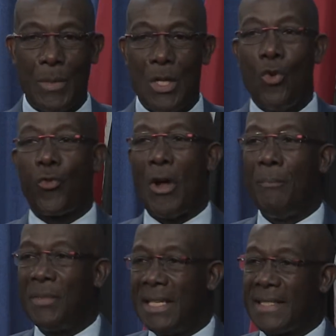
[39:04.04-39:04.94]

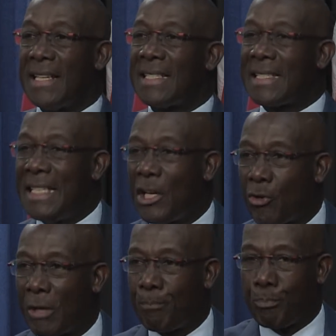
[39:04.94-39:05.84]
from this
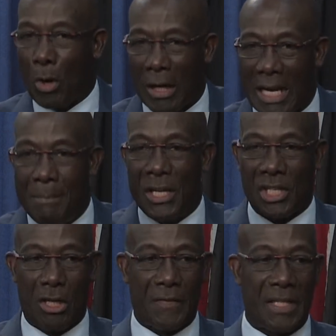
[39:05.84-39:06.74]
secret
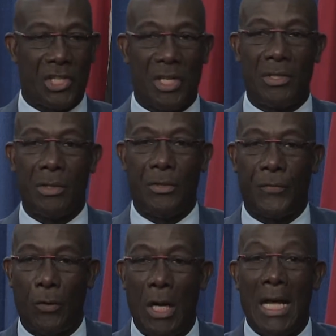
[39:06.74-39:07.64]
proclamation of Section
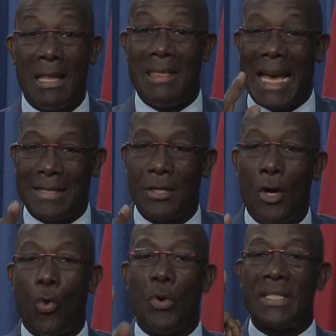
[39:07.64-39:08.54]
34. That
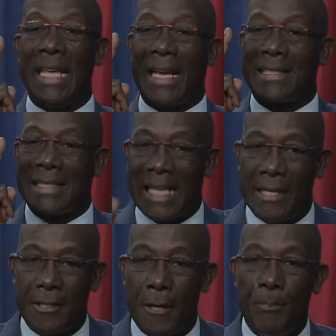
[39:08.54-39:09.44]
was the
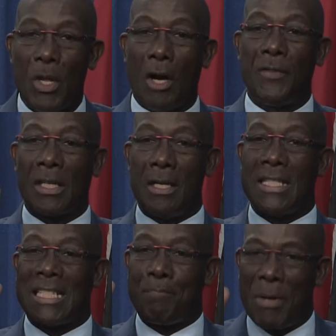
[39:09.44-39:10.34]
extent of the
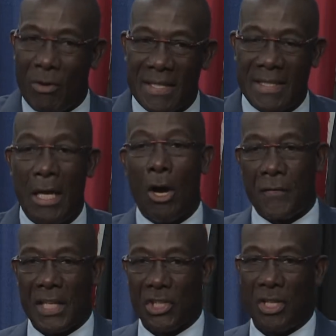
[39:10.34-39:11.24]
conspiracy of
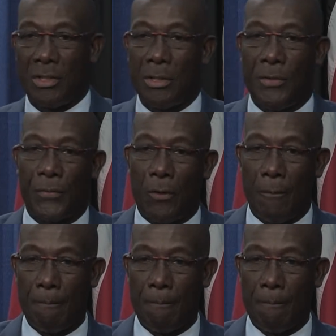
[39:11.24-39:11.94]
Section 34.